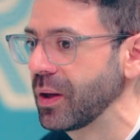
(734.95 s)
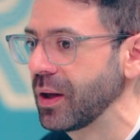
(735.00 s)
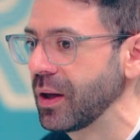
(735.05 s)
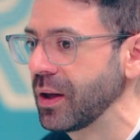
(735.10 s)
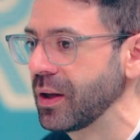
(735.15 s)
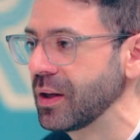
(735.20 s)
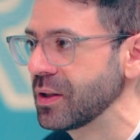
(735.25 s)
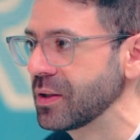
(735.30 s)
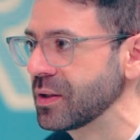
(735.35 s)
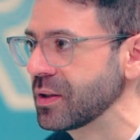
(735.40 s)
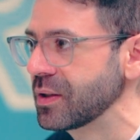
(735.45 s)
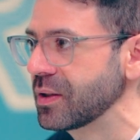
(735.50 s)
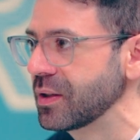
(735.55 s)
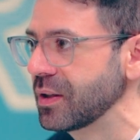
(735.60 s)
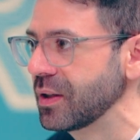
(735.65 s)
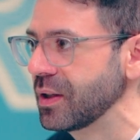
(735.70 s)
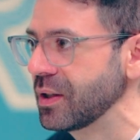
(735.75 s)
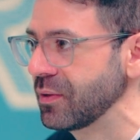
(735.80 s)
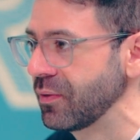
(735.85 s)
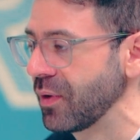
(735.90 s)
is
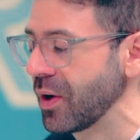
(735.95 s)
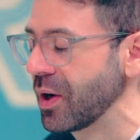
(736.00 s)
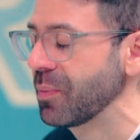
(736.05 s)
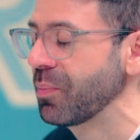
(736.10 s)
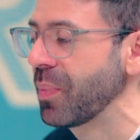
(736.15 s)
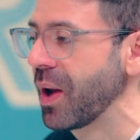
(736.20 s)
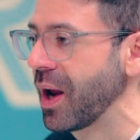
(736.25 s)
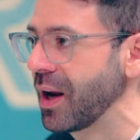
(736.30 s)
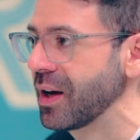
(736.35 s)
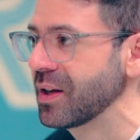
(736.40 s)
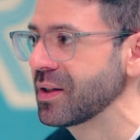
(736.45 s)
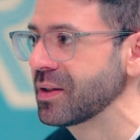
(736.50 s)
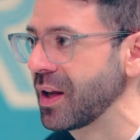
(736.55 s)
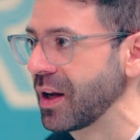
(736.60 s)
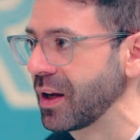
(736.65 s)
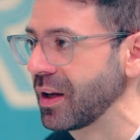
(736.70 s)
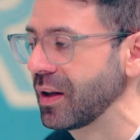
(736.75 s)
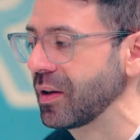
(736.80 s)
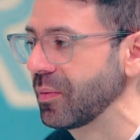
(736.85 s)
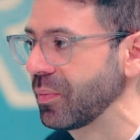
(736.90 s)
very
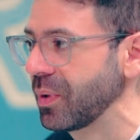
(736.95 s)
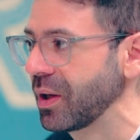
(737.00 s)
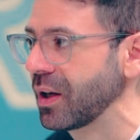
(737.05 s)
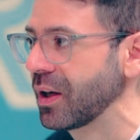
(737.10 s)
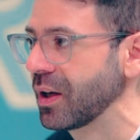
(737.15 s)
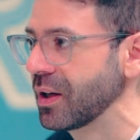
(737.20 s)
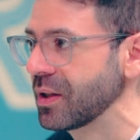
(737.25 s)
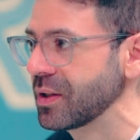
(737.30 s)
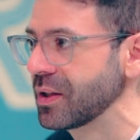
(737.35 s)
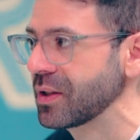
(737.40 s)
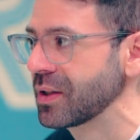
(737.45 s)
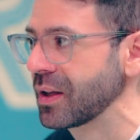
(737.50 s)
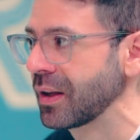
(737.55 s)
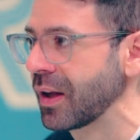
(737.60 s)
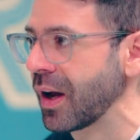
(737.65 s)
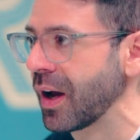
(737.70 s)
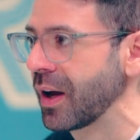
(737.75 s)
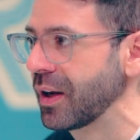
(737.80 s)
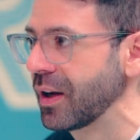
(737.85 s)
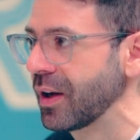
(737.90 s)
painstakingly, because it's a
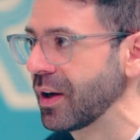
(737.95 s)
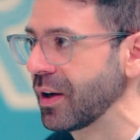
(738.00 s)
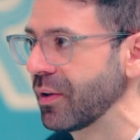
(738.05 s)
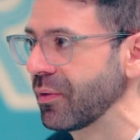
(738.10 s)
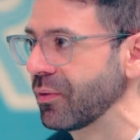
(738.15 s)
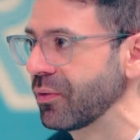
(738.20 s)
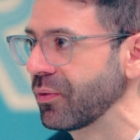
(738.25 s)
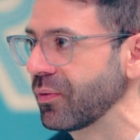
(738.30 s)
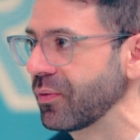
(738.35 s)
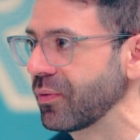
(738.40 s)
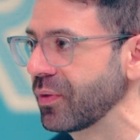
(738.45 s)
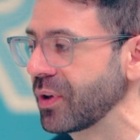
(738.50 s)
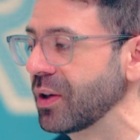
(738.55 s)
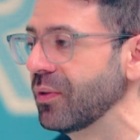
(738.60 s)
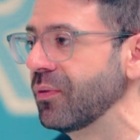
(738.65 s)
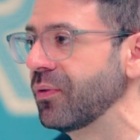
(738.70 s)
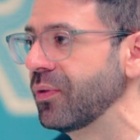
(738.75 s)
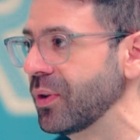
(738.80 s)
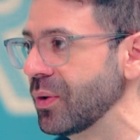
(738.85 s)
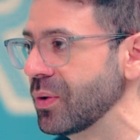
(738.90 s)
lot of
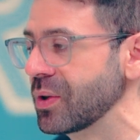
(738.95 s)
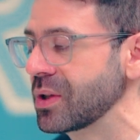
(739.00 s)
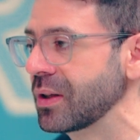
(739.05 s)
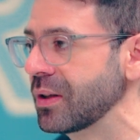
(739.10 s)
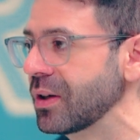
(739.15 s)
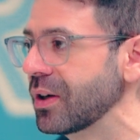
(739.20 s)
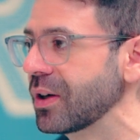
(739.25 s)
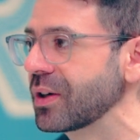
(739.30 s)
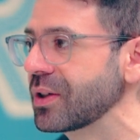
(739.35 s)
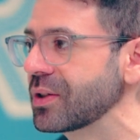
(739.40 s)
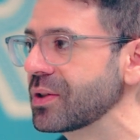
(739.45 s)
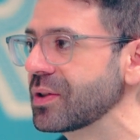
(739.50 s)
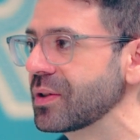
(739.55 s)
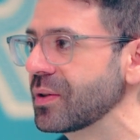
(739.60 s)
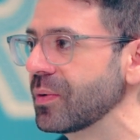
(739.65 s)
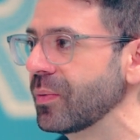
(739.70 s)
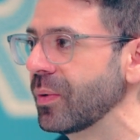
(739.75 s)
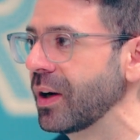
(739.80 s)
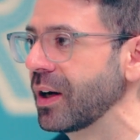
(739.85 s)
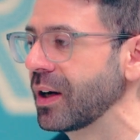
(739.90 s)
confused looks,
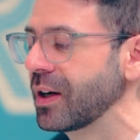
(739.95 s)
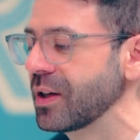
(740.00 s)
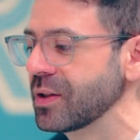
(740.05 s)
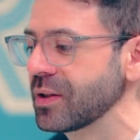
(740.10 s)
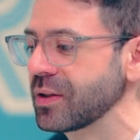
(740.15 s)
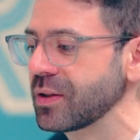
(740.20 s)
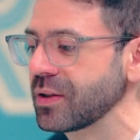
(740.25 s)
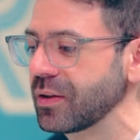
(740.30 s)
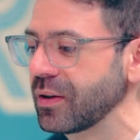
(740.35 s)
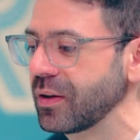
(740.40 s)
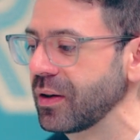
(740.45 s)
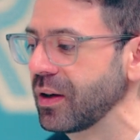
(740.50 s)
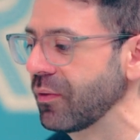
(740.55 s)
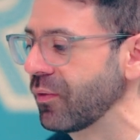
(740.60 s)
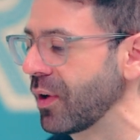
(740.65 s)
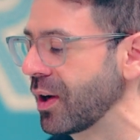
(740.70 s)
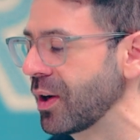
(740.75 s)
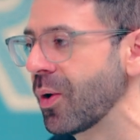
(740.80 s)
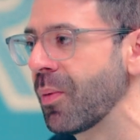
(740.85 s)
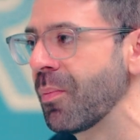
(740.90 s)
right? Because
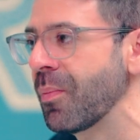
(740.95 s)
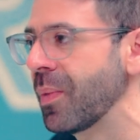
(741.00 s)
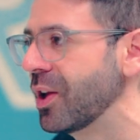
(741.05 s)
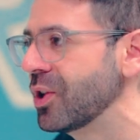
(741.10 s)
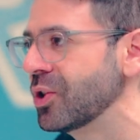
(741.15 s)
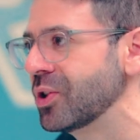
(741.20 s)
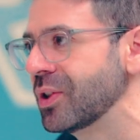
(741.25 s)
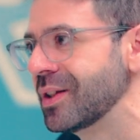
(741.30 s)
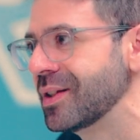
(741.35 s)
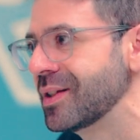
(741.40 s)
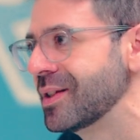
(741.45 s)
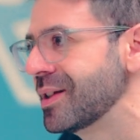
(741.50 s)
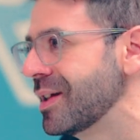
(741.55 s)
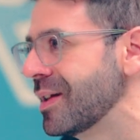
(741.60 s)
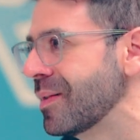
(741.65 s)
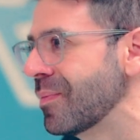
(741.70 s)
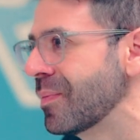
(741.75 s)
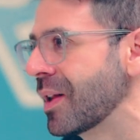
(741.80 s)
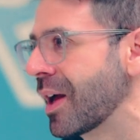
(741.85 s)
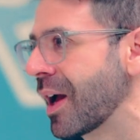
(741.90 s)
if I don't mention
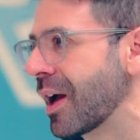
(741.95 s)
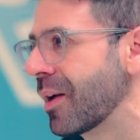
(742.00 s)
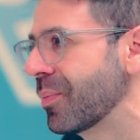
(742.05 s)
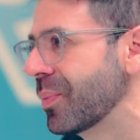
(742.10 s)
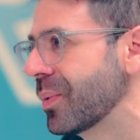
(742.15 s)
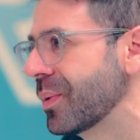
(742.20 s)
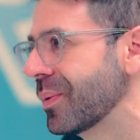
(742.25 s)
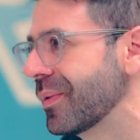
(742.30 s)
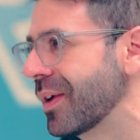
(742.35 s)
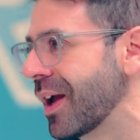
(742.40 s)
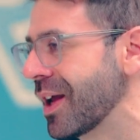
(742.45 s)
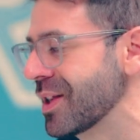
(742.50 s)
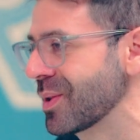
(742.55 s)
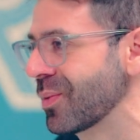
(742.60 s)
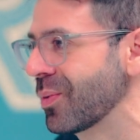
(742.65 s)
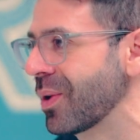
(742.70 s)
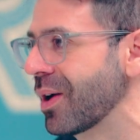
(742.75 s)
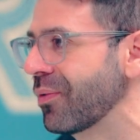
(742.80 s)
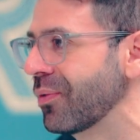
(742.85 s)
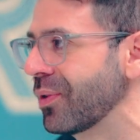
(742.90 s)
TeamLab as a
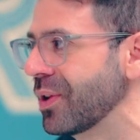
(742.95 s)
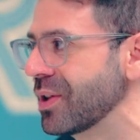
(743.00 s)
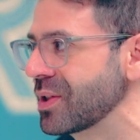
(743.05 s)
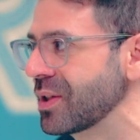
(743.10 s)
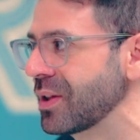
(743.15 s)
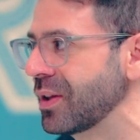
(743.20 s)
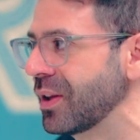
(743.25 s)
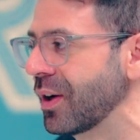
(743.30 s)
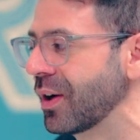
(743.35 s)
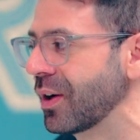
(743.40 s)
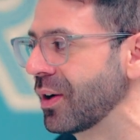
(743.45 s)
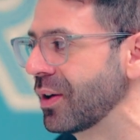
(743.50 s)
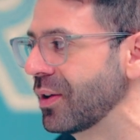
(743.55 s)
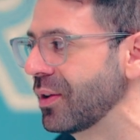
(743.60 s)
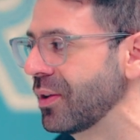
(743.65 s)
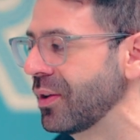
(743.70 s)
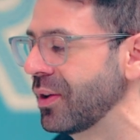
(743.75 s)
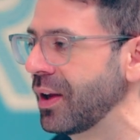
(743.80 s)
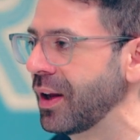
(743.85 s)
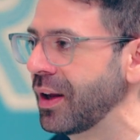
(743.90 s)
reference there,
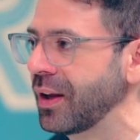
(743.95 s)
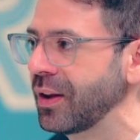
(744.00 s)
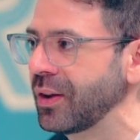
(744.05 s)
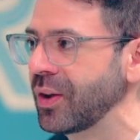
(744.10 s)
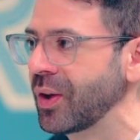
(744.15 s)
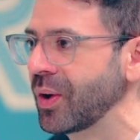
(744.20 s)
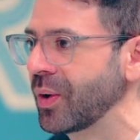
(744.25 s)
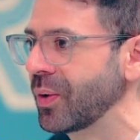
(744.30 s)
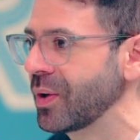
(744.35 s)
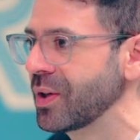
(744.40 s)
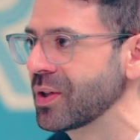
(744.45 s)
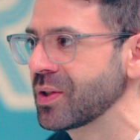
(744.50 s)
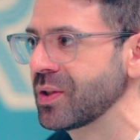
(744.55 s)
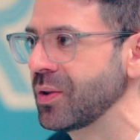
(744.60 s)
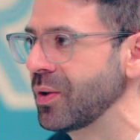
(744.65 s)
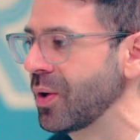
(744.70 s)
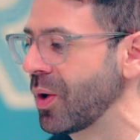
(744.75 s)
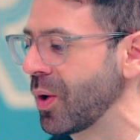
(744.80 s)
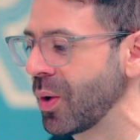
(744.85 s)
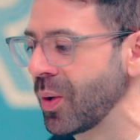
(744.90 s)
then there's
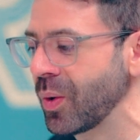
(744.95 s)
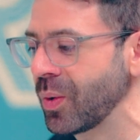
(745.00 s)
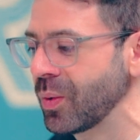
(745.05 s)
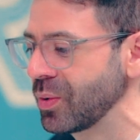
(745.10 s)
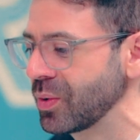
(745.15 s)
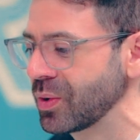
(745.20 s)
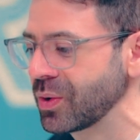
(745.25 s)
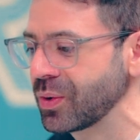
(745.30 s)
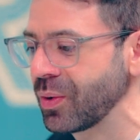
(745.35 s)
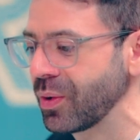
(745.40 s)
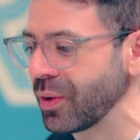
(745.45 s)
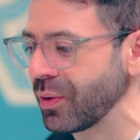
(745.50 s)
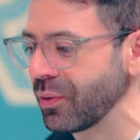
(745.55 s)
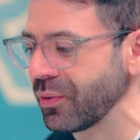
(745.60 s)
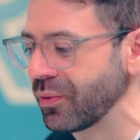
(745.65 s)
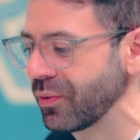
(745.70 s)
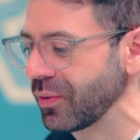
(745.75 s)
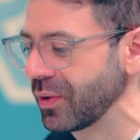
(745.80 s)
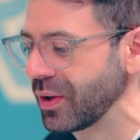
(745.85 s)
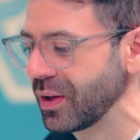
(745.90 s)
no
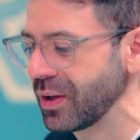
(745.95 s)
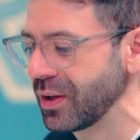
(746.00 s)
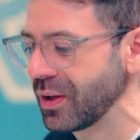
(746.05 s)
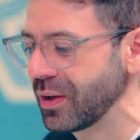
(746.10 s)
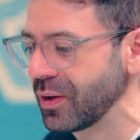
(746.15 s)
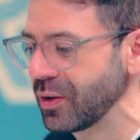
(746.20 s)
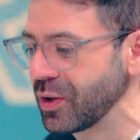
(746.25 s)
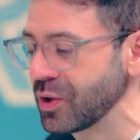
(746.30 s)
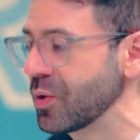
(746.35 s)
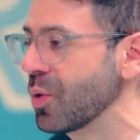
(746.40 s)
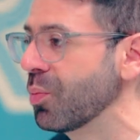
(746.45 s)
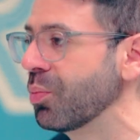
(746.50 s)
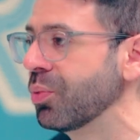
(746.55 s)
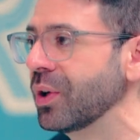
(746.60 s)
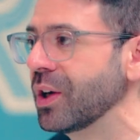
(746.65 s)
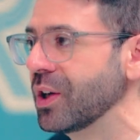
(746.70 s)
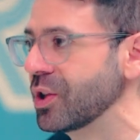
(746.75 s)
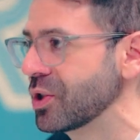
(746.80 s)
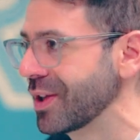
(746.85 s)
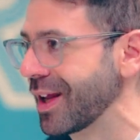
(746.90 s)

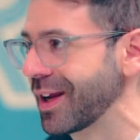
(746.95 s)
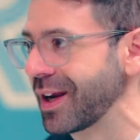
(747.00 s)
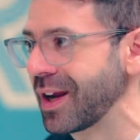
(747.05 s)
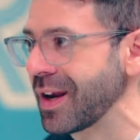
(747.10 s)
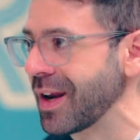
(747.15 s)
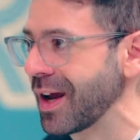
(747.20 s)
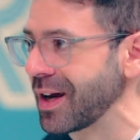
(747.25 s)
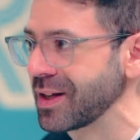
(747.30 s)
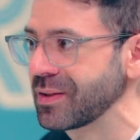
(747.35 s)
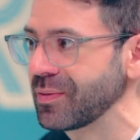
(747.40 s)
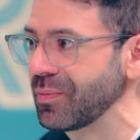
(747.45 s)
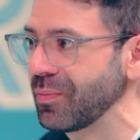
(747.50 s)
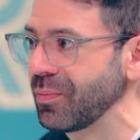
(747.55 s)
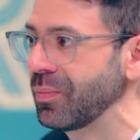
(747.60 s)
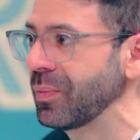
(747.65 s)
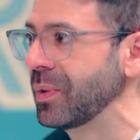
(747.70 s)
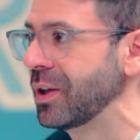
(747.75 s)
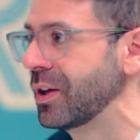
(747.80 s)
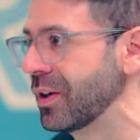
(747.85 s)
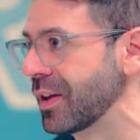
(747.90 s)
bridge that connects
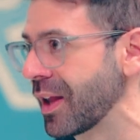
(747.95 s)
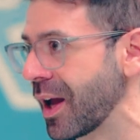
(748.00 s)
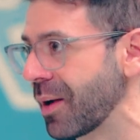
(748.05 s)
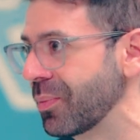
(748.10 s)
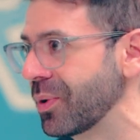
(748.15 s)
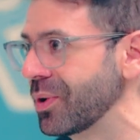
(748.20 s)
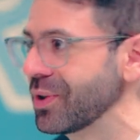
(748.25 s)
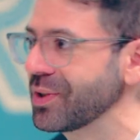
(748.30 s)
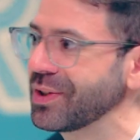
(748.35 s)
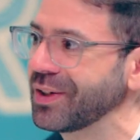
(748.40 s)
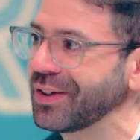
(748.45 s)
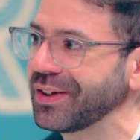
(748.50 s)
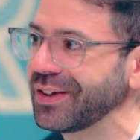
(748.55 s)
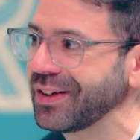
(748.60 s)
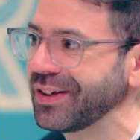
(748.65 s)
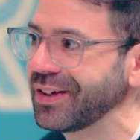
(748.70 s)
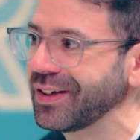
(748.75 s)
me to that person.